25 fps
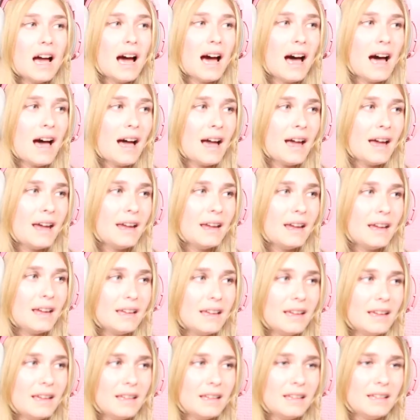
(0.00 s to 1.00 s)
I
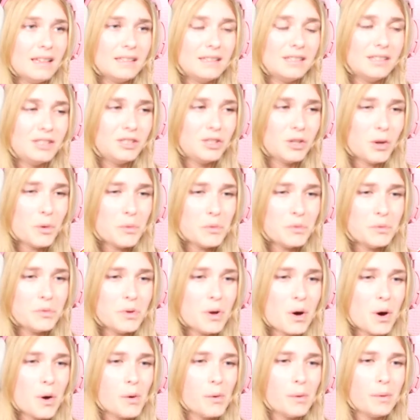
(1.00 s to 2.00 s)
don't
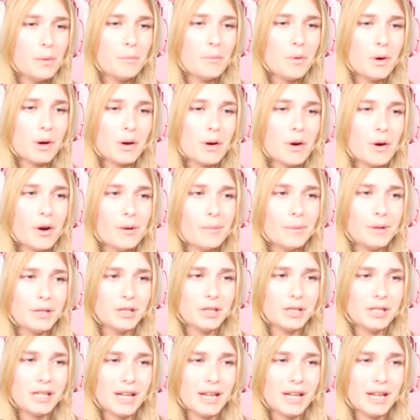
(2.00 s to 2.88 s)
know what car we should